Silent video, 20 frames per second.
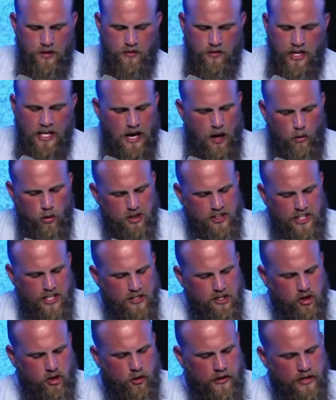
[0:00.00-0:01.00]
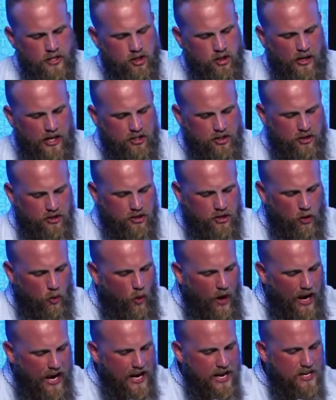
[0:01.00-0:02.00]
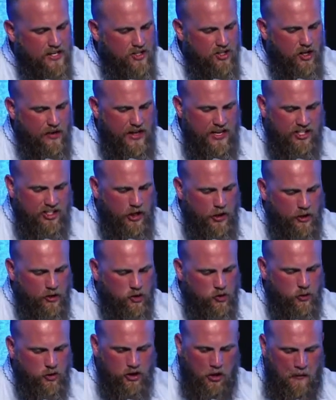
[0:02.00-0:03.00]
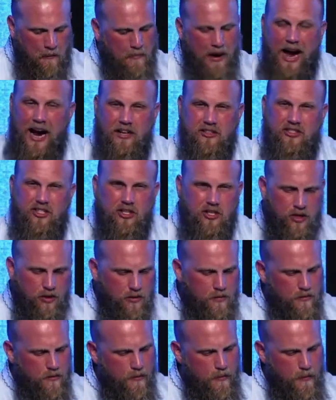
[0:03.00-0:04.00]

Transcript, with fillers: Then I will teach transgressors your ways so that sinners will turn back to you.